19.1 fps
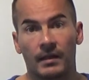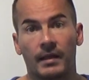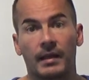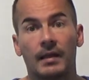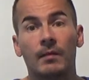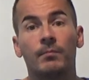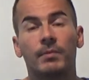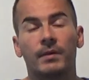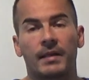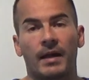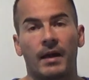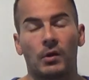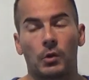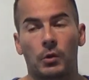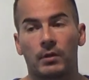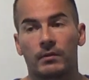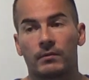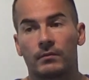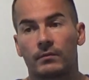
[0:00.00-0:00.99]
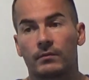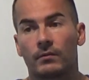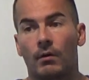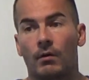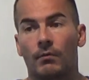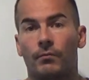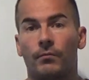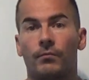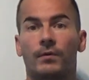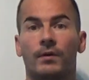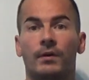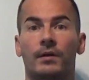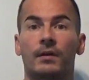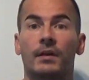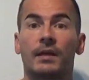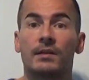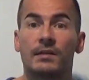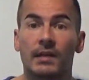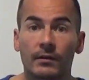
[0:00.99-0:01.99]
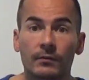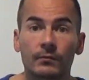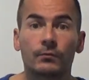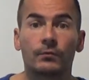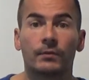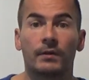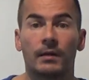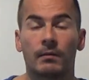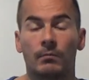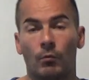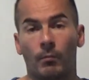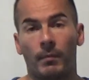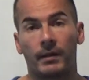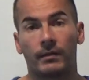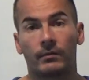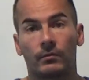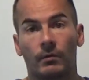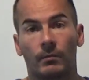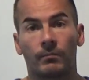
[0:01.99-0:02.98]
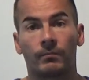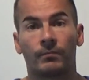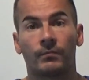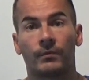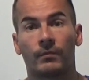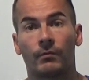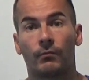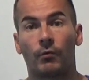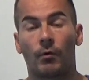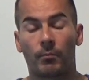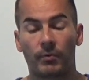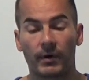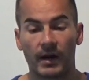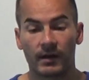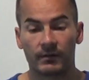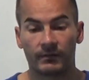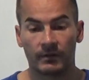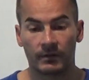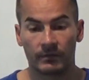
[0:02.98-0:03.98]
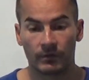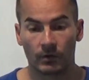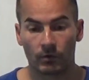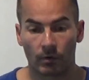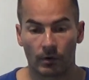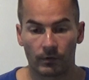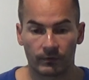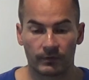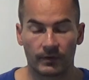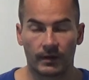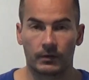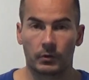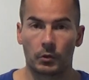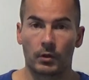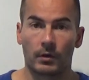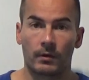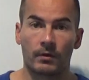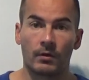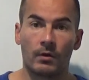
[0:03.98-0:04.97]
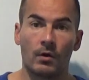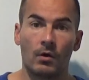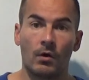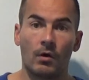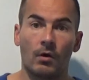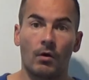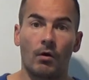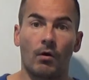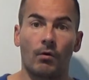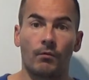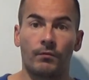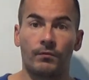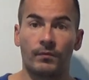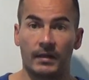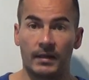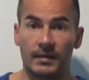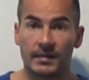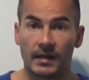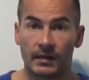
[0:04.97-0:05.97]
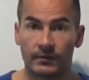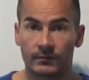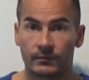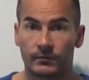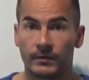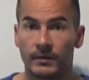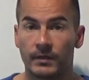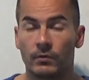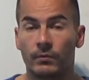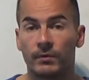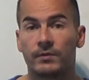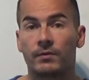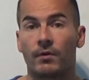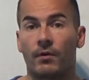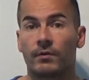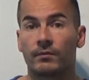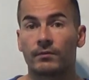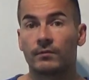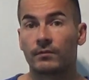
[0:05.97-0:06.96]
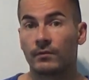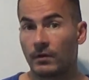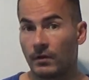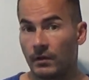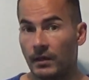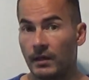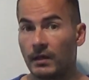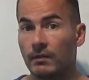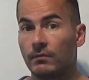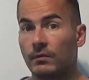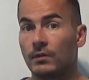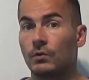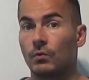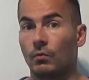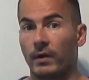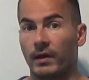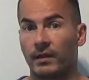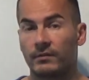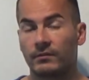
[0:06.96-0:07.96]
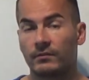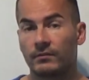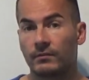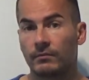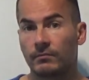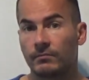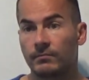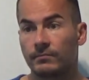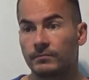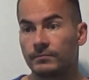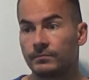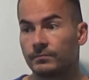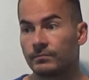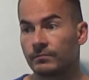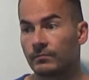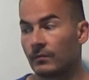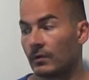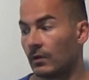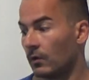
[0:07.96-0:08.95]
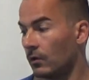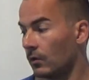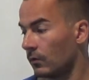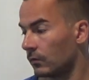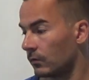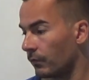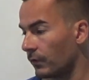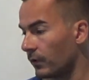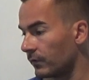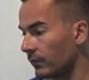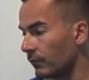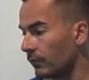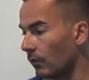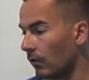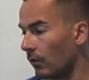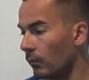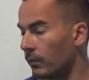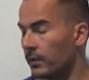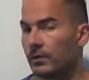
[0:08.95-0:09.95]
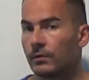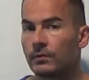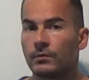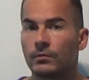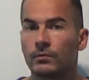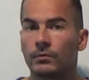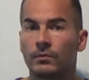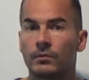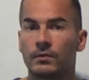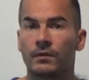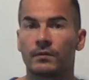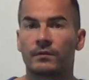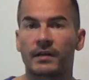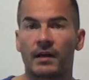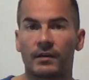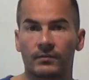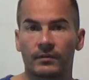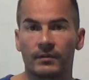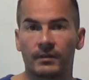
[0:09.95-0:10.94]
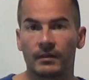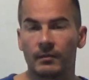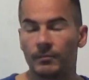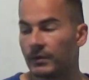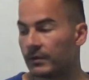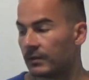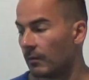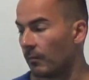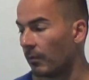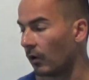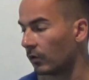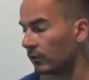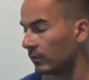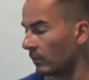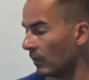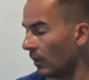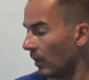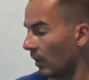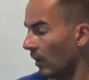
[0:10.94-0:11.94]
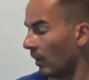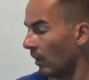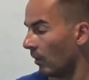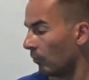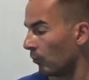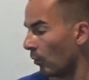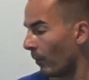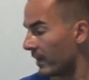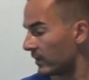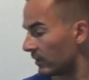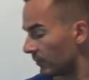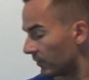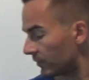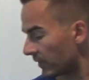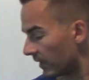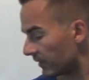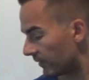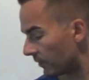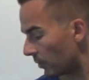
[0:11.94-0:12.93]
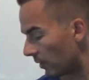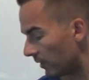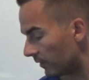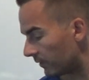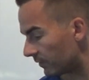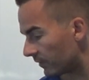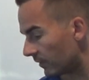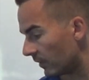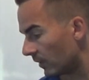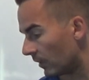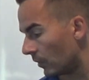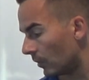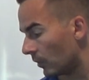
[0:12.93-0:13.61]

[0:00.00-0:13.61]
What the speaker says: implications of industrial momentum for pricing the cross-section of industrial returns in the US. So first of all, we need to discuss a little bit about momentum strategies.